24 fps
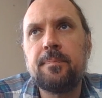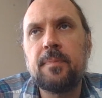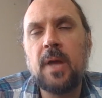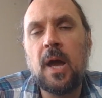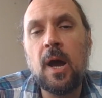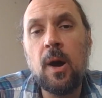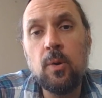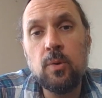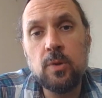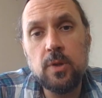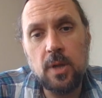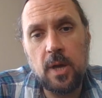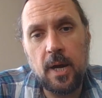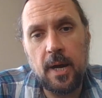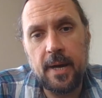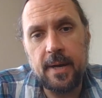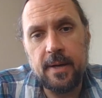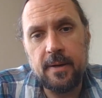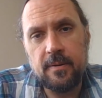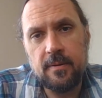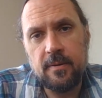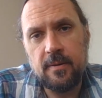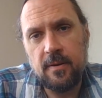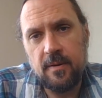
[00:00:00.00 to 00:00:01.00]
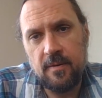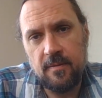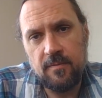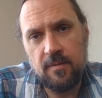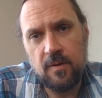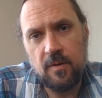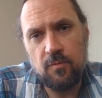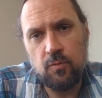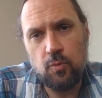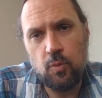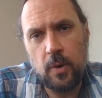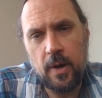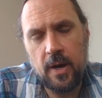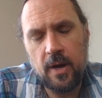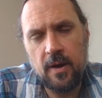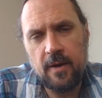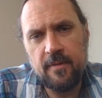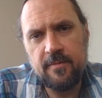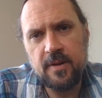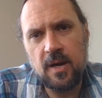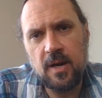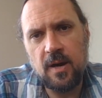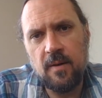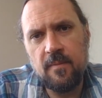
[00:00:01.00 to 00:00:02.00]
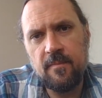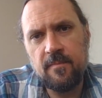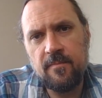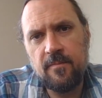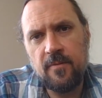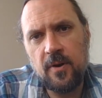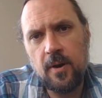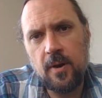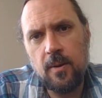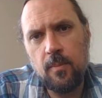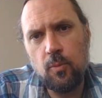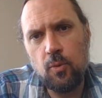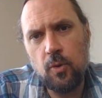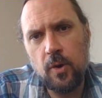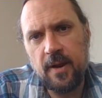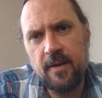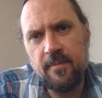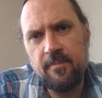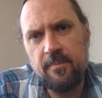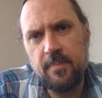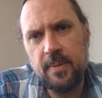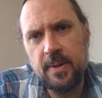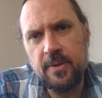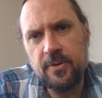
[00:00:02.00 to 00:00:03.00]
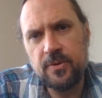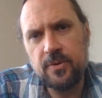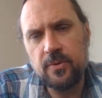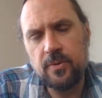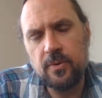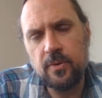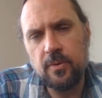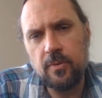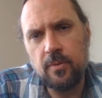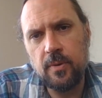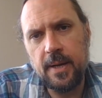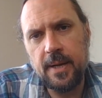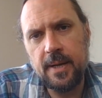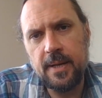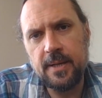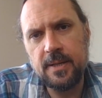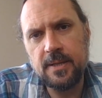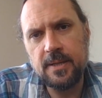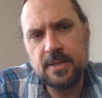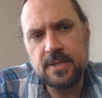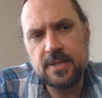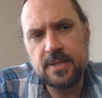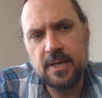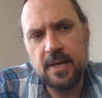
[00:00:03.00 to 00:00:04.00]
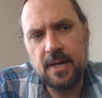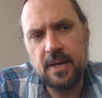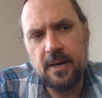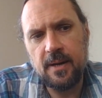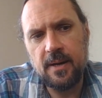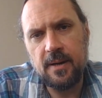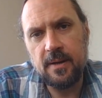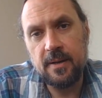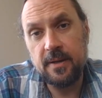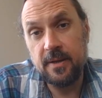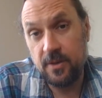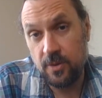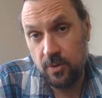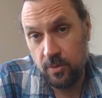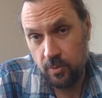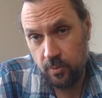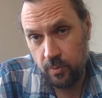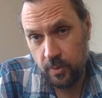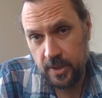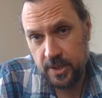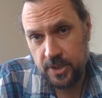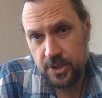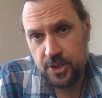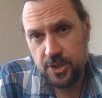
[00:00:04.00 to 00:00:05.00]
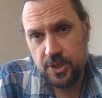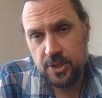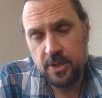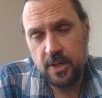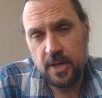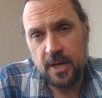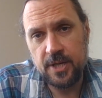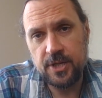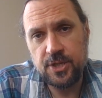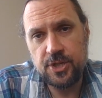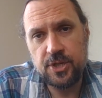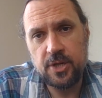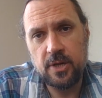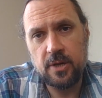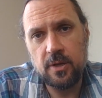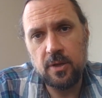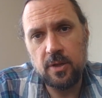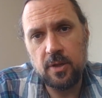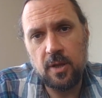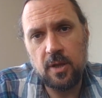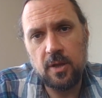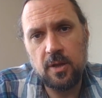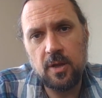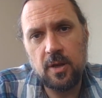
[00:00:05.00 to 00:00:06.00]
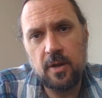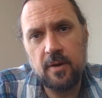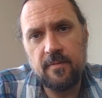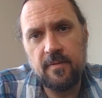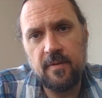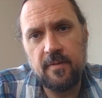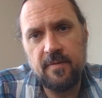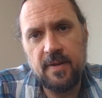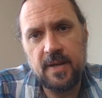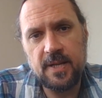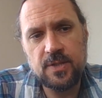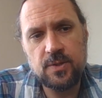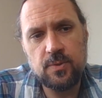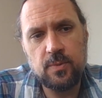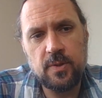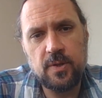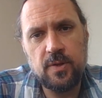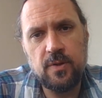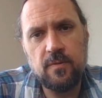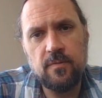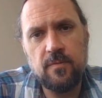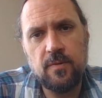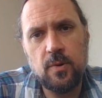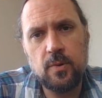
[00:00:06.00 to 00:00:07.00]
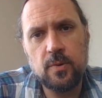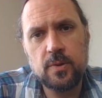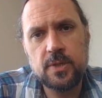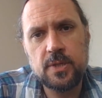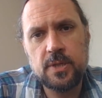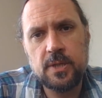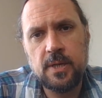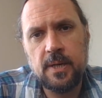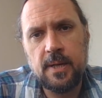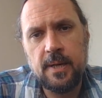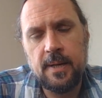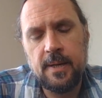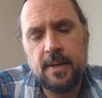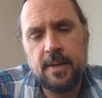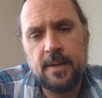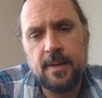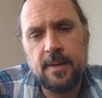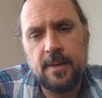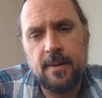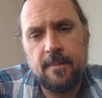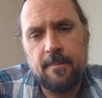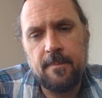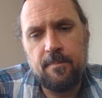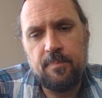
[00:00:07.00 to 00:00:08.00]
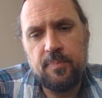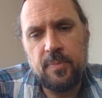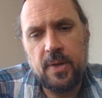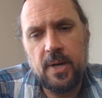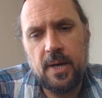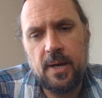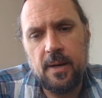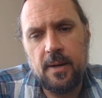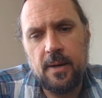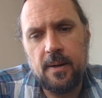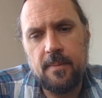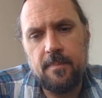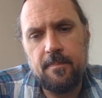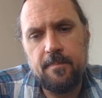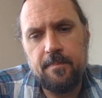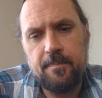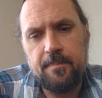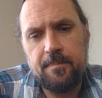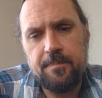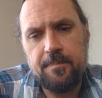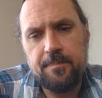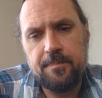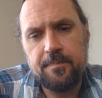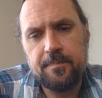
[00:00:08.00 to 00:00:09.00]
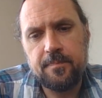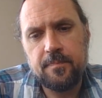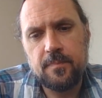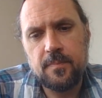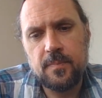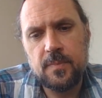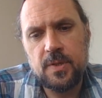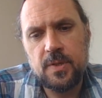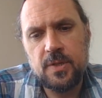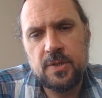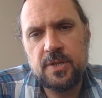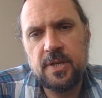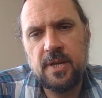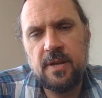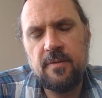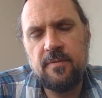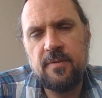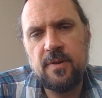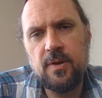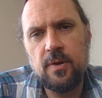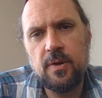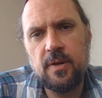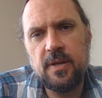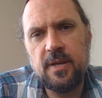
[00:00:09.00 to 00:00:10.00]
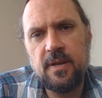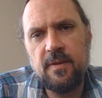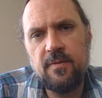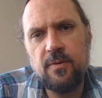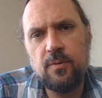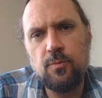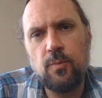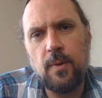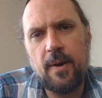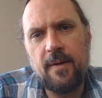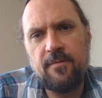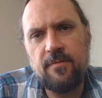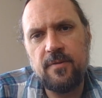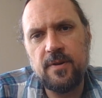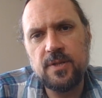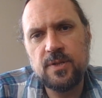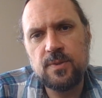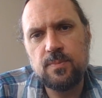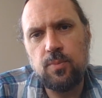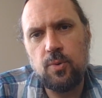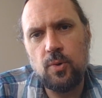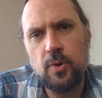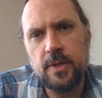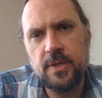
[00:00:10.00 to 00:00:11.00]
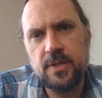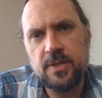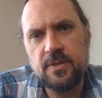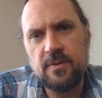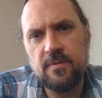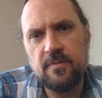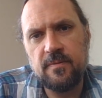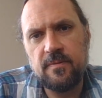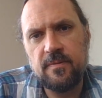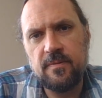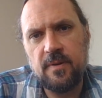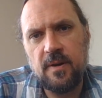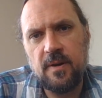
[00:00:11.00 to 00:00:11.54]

outline of where I've come from, what I've been through, and which I share a lot of events with you folks. Um, to give you reference points of